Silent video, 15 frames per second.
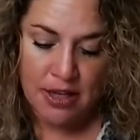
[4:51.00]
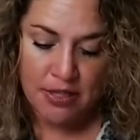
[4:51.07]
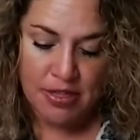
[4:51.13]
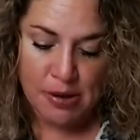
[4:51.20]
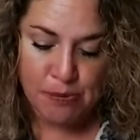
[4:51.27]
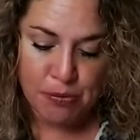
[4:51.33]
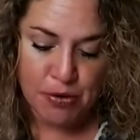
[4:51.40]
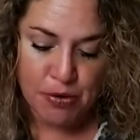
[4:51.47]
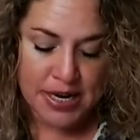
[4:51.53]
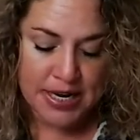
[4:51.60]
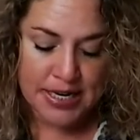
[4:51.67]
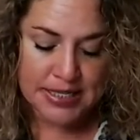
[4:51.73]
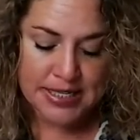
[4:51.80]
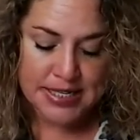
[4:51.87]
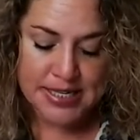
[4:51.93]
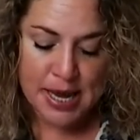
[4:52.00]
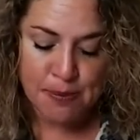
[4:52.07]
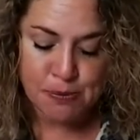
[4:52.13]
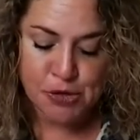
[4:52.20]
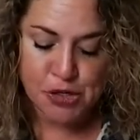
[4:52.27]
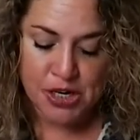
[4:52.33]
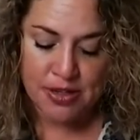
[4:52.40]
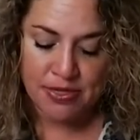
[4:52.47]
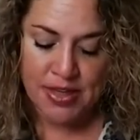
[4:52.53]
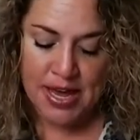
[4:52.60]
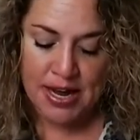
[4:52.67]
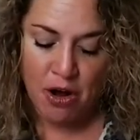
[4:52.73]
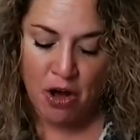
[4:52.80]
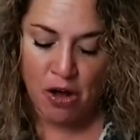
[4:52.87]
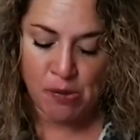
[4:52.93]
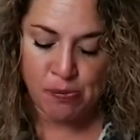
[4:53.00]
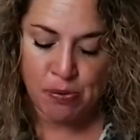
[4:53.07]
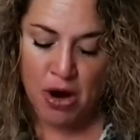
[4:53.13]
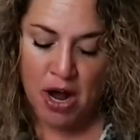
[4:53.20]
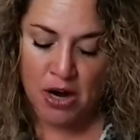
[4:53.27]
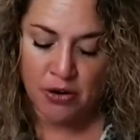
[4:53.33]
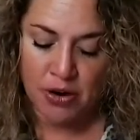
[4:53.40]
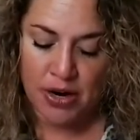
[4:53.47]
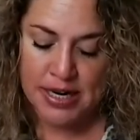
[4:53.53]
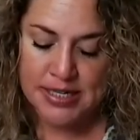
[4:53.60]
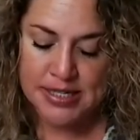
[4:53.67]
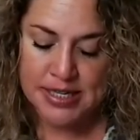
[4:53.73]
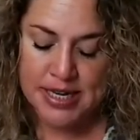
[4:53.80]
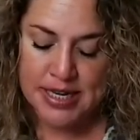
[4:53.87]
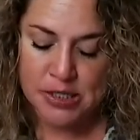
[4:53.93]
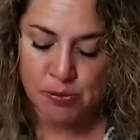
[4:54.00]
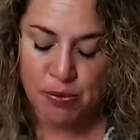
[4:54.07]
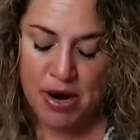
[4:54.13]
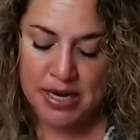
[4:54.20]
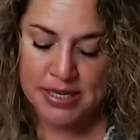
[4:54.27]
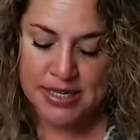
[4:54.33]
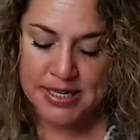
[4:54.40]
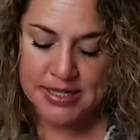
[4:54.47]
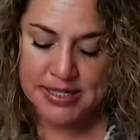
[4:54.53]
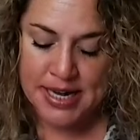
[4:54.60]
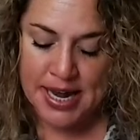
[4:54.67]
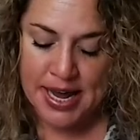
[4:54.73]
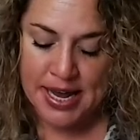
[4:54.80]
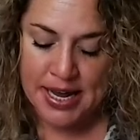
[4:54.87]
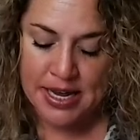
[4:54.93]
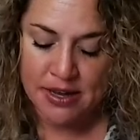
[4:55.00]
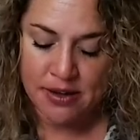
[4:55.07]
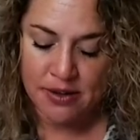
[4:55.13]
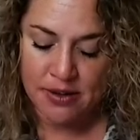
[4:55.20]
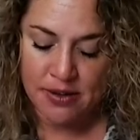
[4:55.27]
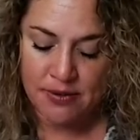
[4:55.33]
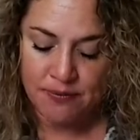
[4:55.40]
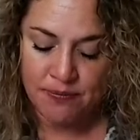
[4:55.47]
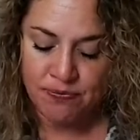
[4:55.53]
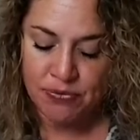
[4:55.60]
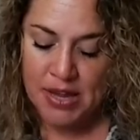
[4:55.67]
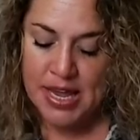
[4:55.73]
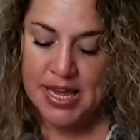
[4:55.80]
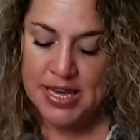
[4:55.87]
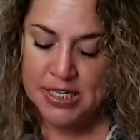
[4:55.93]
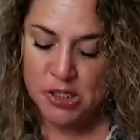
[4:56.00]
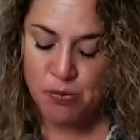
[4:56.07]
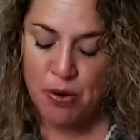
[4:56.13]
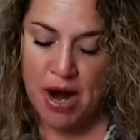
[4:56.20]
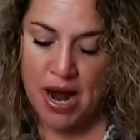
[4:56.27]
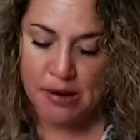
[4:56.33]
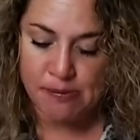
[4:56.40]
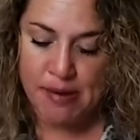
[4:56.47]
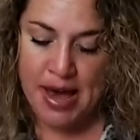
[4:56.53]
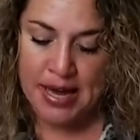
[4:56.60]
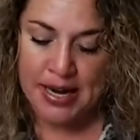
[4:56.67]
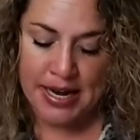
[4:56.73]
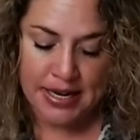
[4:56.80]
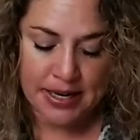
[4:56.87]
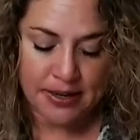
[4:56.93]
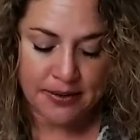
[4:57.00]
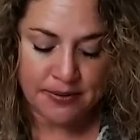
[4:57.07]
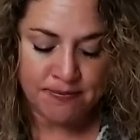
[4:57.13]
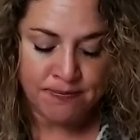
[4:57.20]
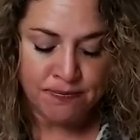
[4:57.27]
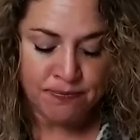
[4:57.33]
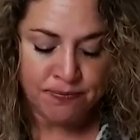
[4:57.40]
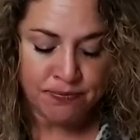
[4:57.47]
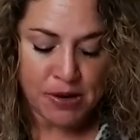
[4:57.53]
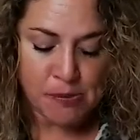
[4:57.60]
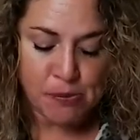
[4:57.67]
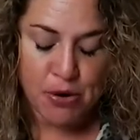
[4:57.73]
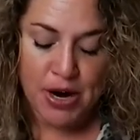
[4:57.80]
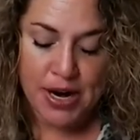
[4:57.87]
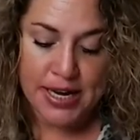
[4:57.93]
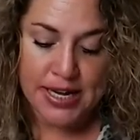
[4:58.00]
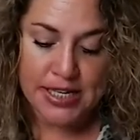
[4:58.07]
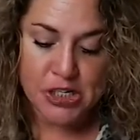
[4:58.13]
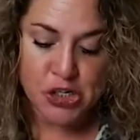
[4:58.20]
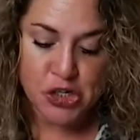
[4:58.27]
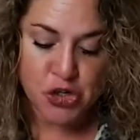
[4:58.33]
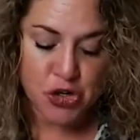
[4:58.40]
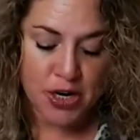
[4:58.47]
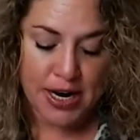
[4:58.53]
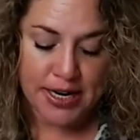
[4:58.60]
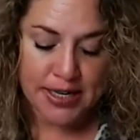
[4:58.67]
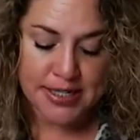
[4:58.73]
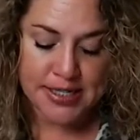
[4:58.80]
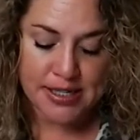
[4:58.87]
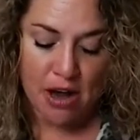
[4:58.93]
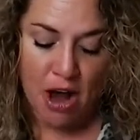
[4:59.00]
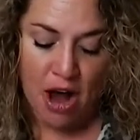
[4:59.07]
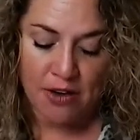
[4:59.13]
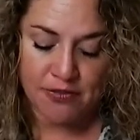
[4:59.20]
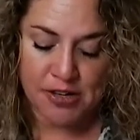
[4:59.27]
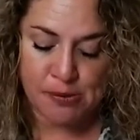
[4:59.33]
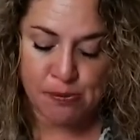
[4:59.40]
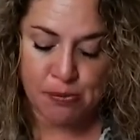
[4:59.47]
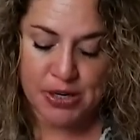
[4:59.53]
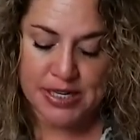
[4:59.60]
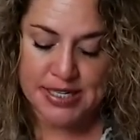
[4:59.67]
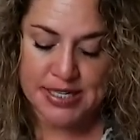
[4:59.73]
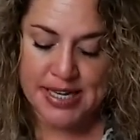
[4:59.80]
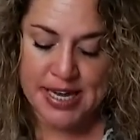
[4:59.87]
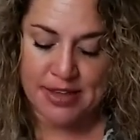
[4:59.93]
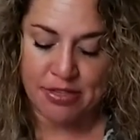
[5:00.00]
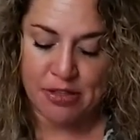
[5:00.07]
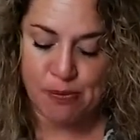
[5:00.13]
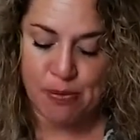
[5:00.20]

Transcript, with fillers: The preconception that all progress is present day is pragmatic. Prankish tricks often precede the